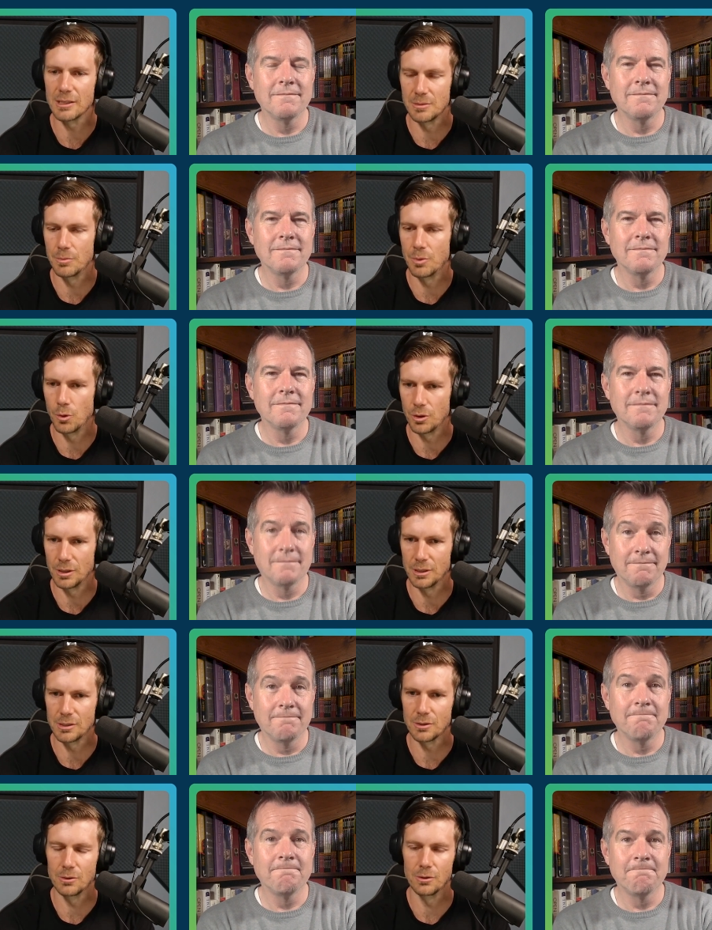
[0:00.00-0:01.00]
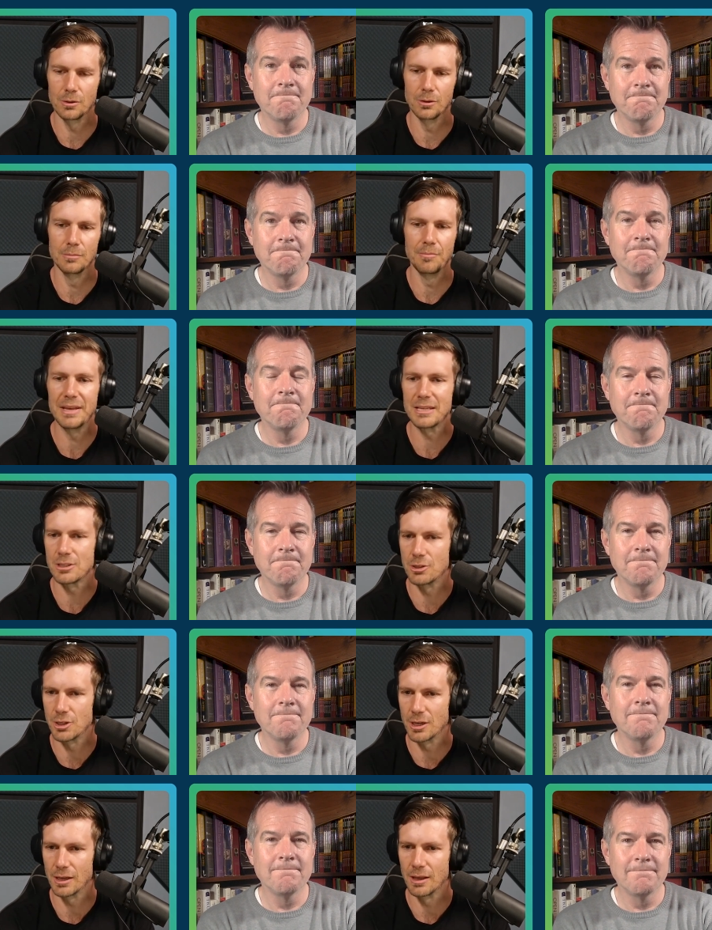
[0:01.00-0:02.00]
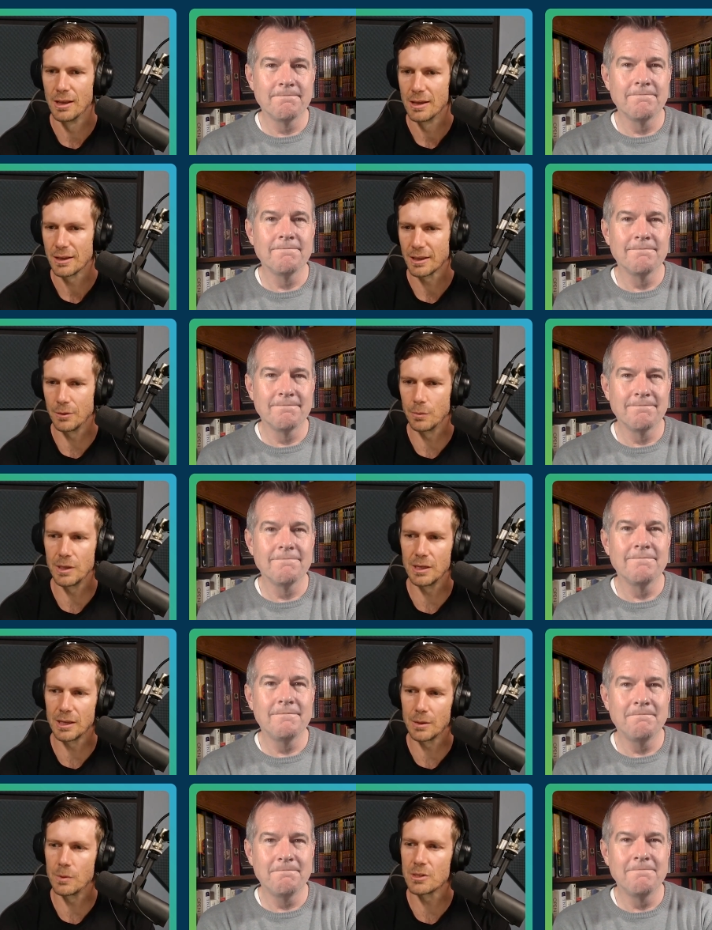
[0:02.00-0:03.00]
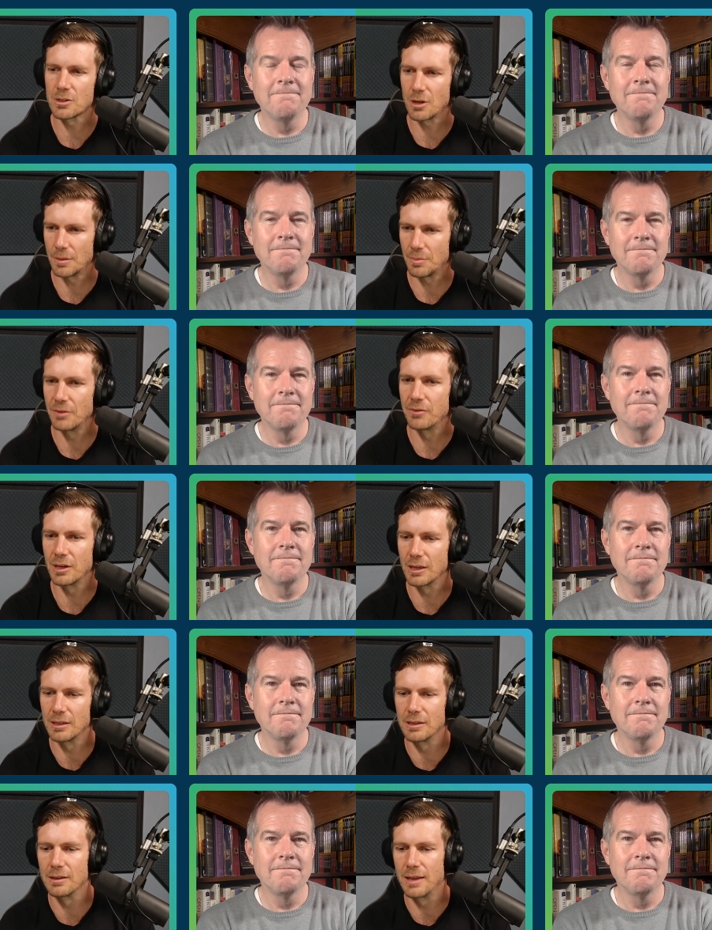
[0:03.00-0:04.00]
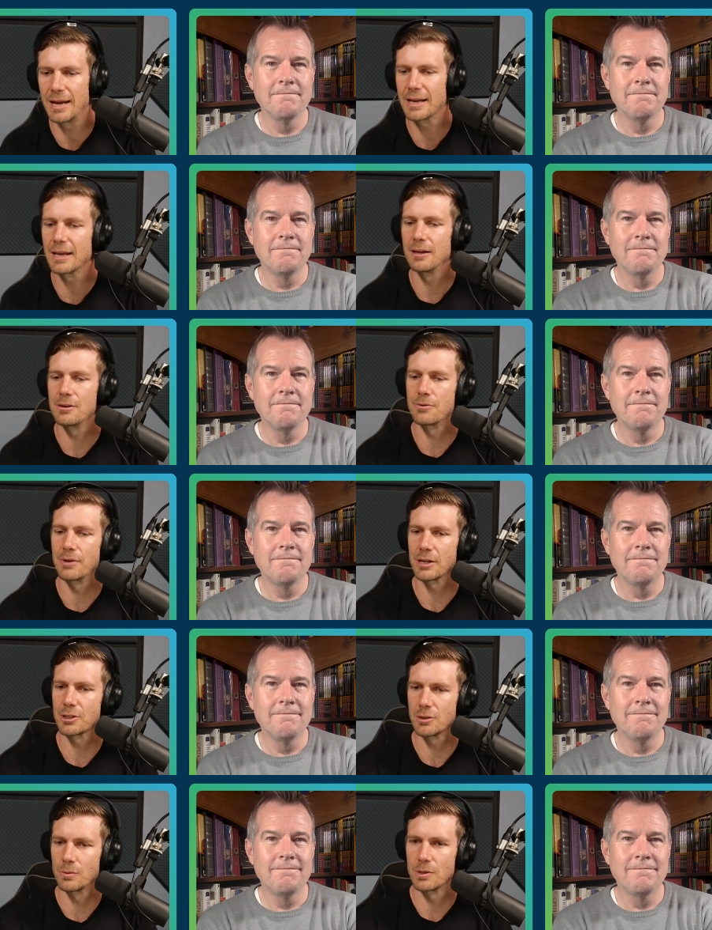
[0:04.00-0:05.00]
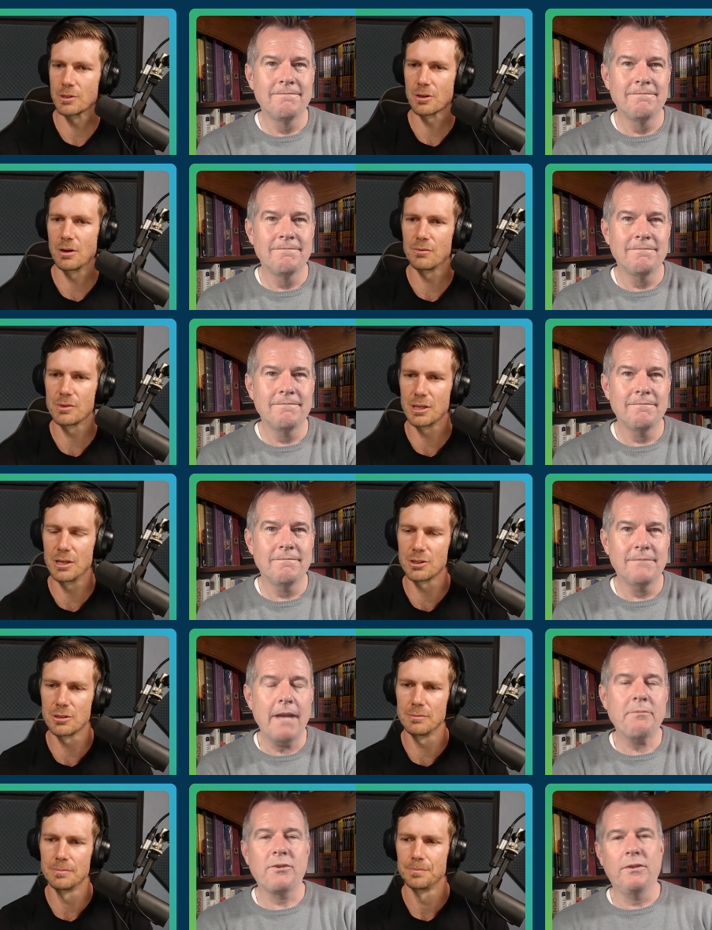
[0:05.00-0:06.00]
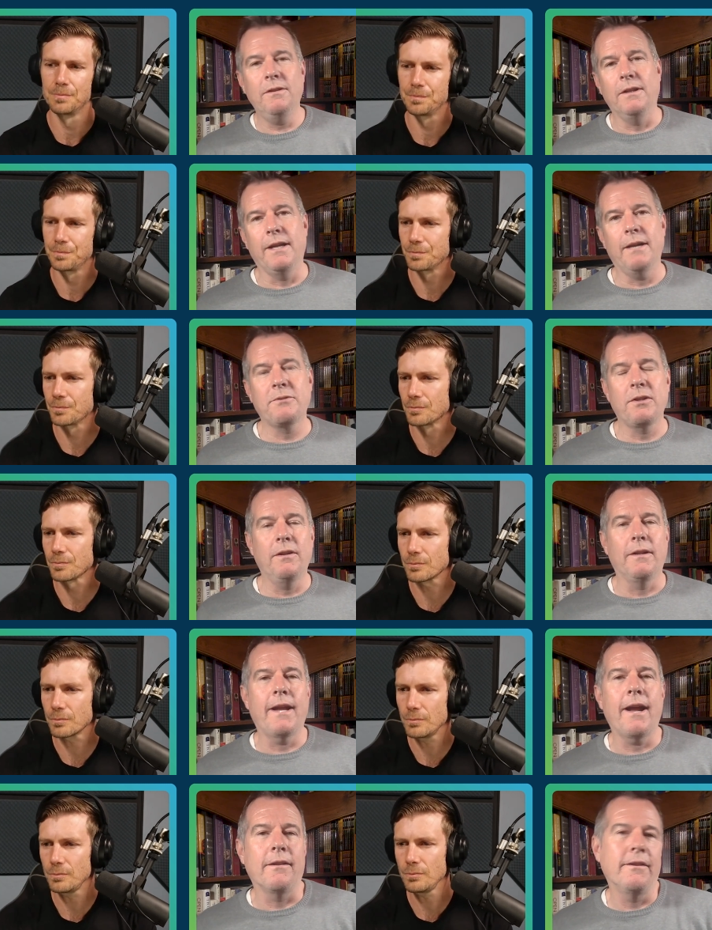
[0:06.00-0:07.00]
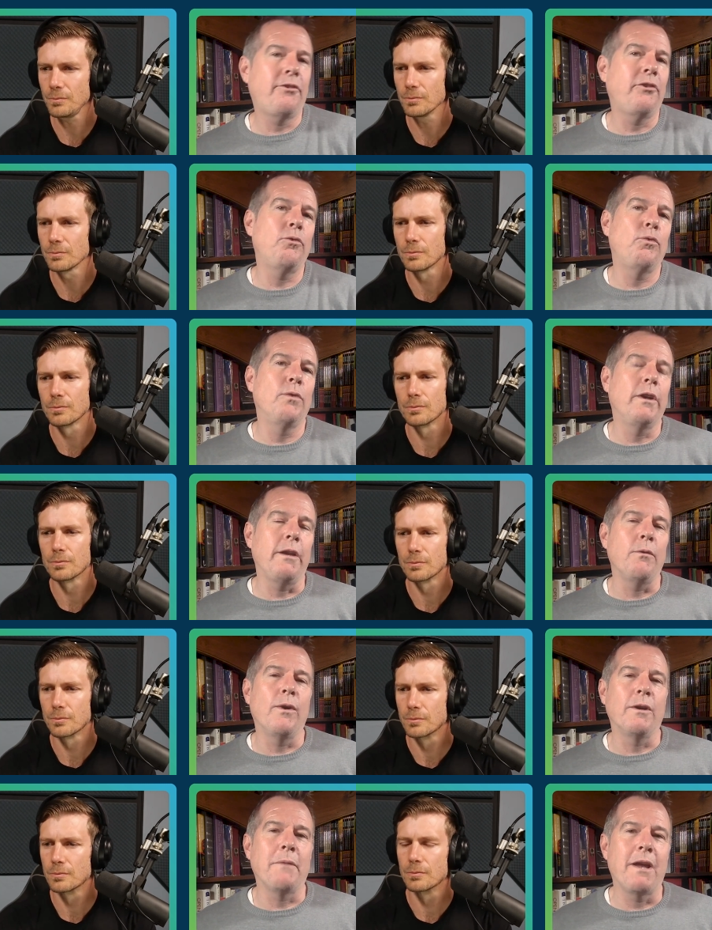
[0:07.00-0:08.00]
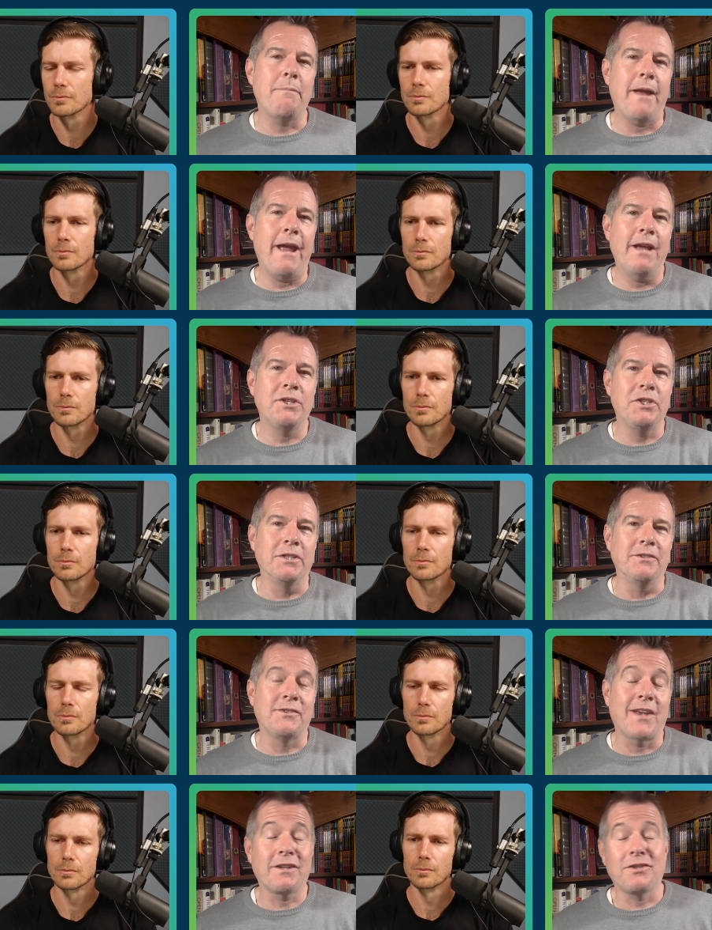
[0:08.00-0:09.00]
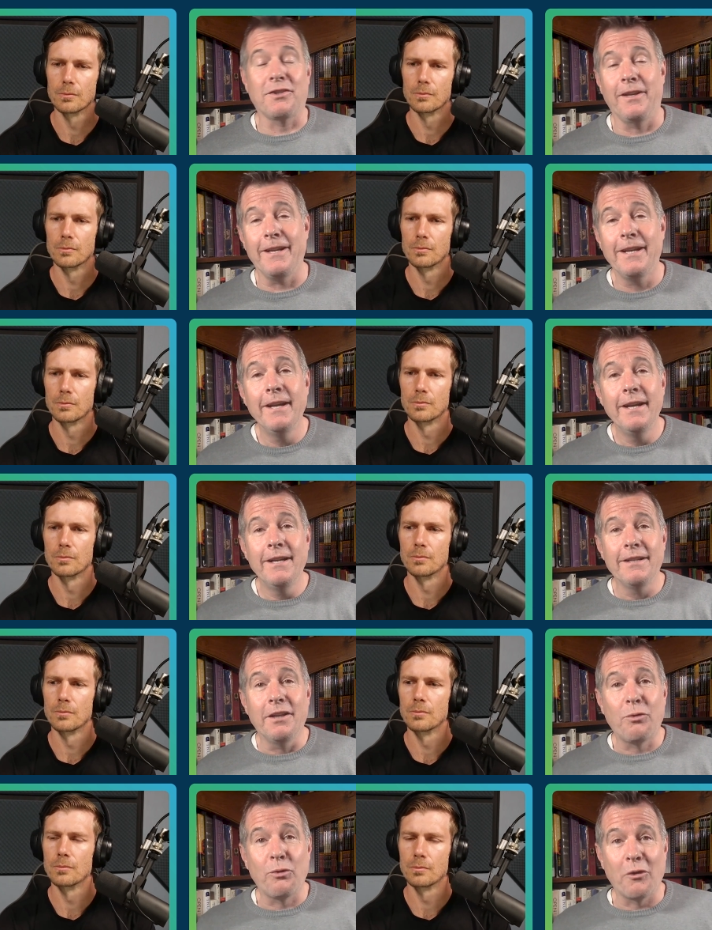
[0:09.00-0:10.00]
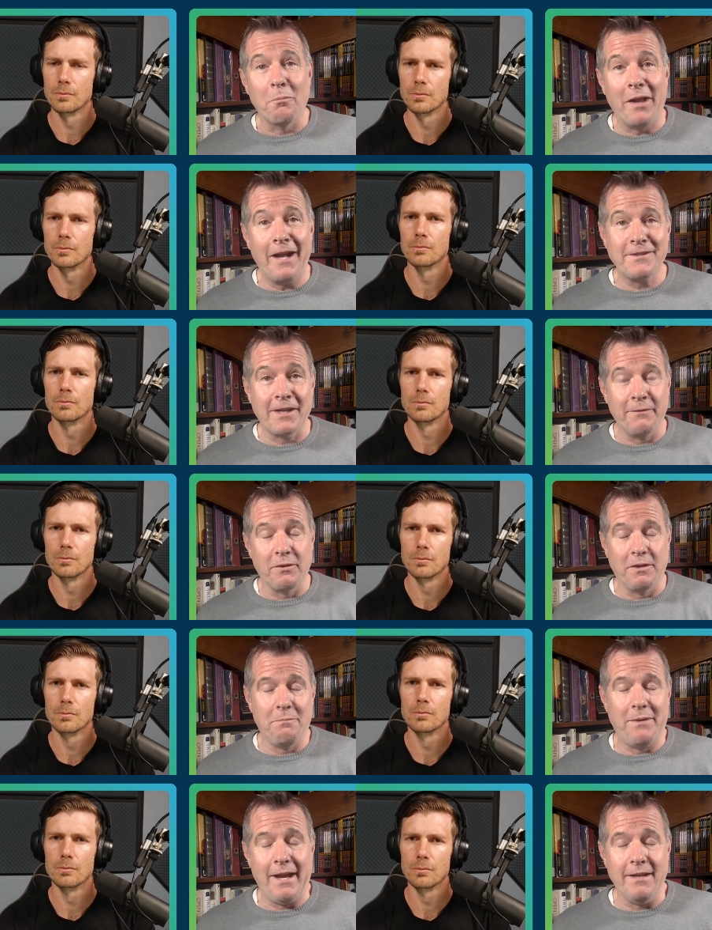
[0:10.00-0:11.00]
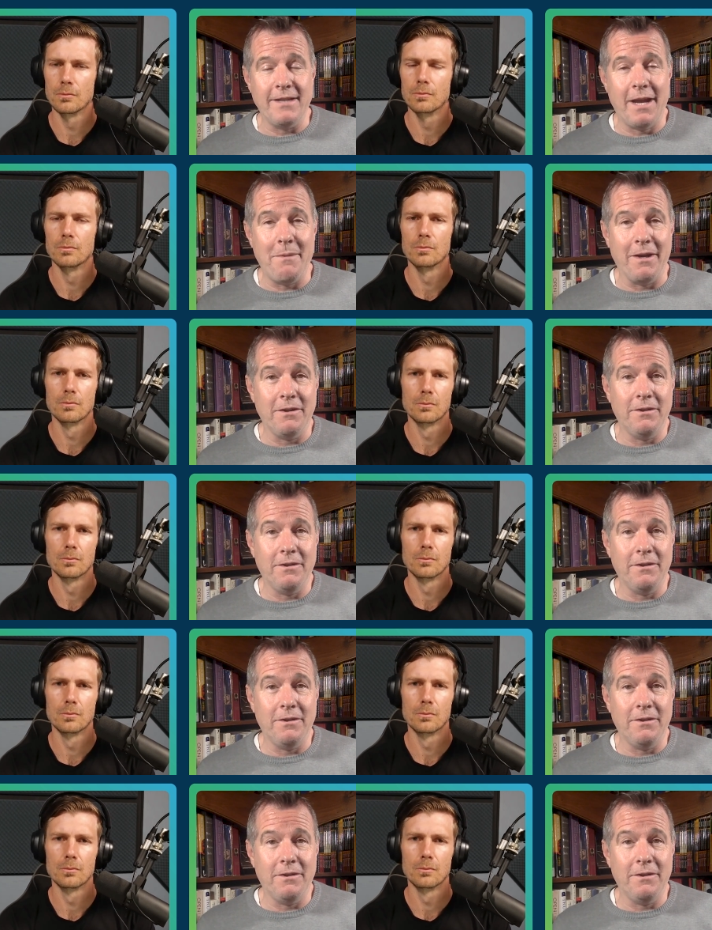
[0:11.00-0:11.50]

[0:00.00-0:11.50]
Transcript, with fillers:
Speaker 1: is important or messaging. Can we can we start pivoting in that kind of direction with this conversation?
Speaker 2: Absolutely, absolutely. Yeah, this is really one of my passions. Actually, this was a blessing from the pandemic,